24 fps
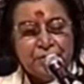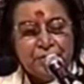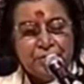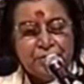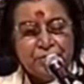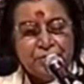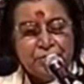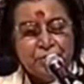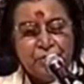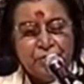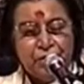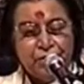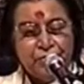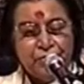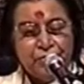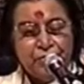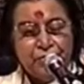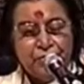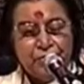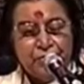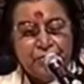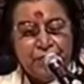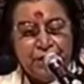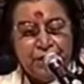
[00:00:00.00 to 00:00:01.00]
joy
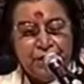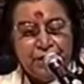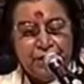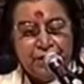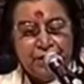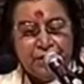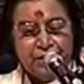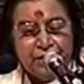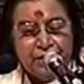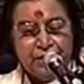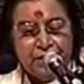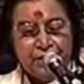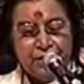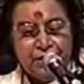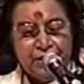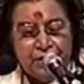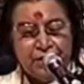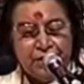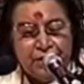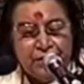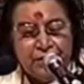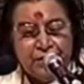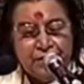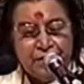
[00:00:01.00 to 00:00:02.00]
for me
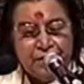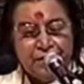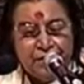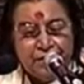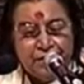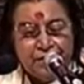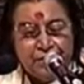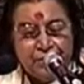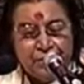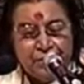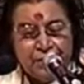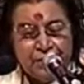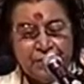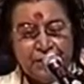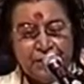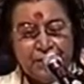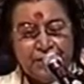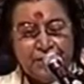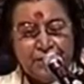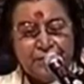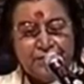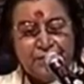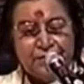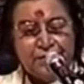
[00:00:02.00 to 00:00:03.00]
that look at
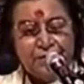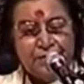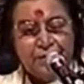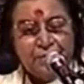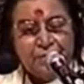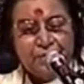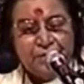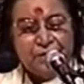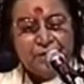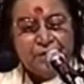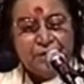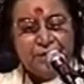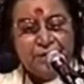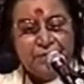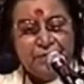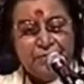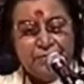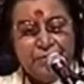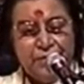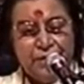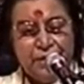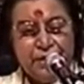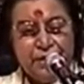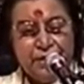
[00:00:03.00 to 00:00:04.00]
these Germans, they
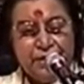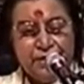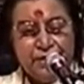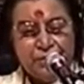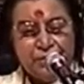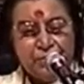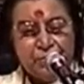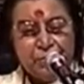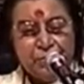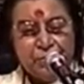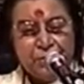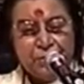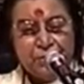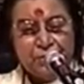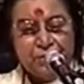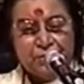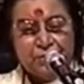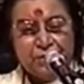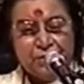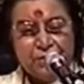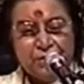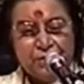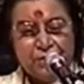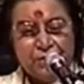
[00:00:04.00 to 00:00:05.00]
feel
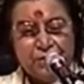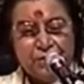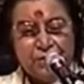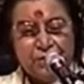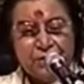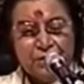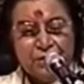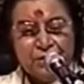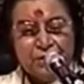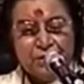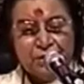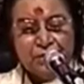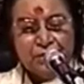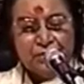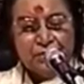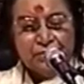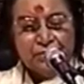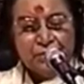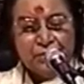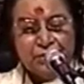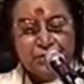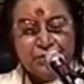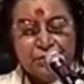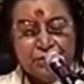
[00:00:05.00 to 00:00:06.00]
responsible
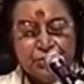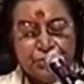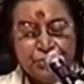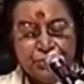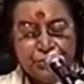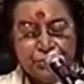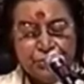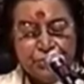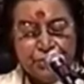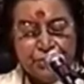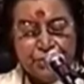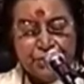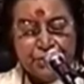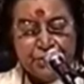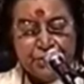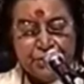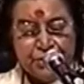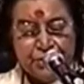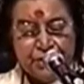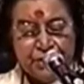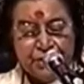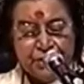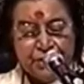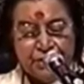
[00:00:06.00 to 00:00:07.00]
for the Jews.
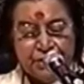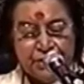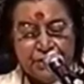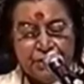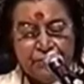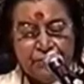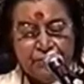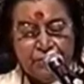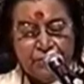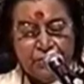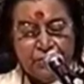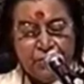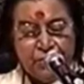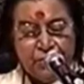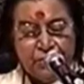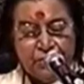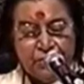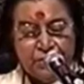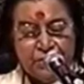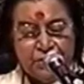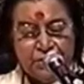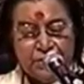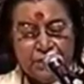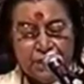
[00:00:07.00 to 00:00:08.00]
They have gone
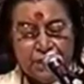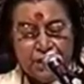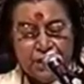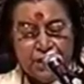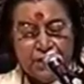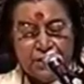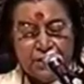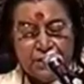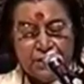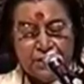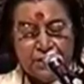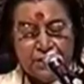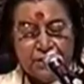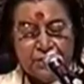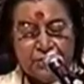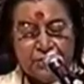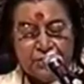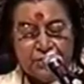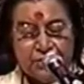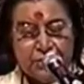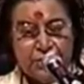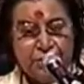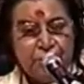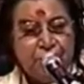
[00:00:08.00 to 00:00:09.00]
to Israel
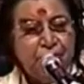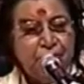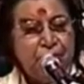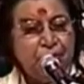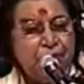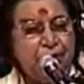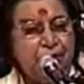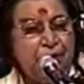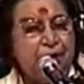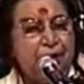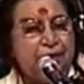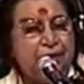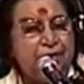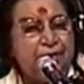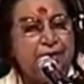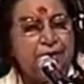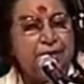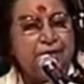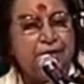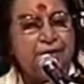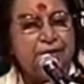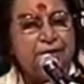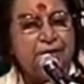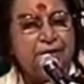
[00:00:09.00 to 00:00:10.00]
to give them
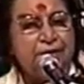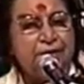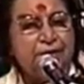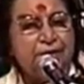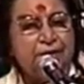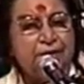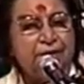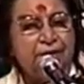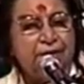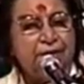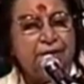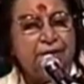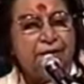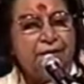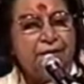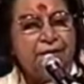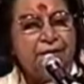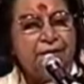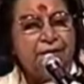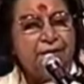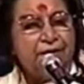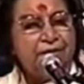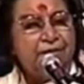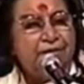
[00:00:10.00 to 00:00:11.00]
realization.
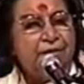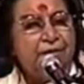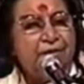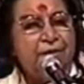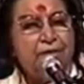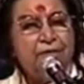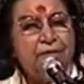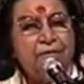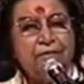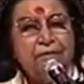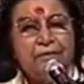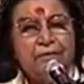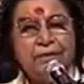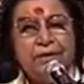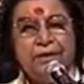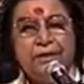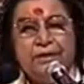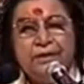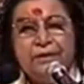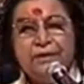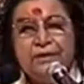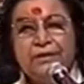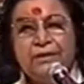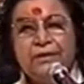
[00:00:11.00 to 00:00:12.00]
Such love and
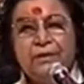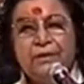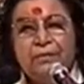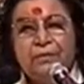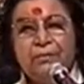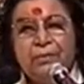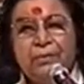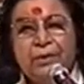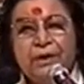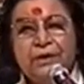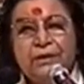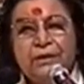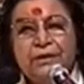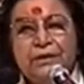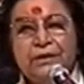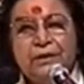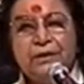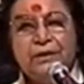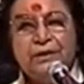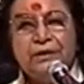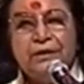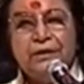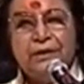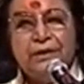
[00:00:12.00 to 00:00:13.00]
such compassion,
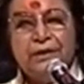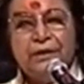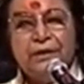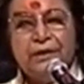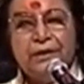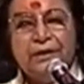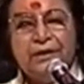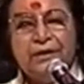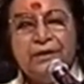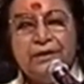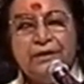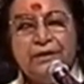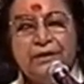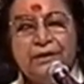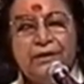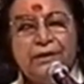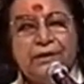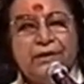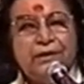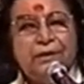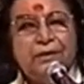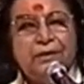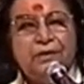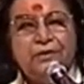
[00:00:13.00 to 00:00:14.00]

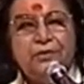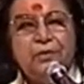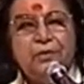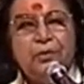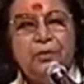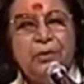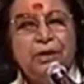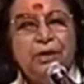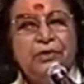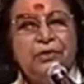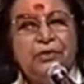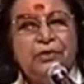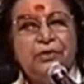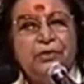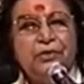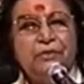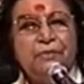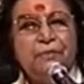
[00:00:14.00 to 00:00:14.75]
such transformation